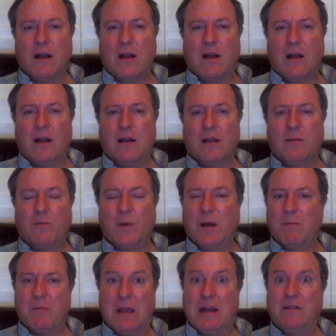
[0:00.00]
uh,
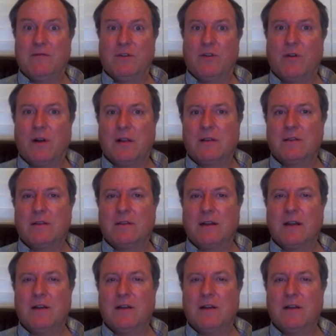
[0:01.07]
but made of neurons.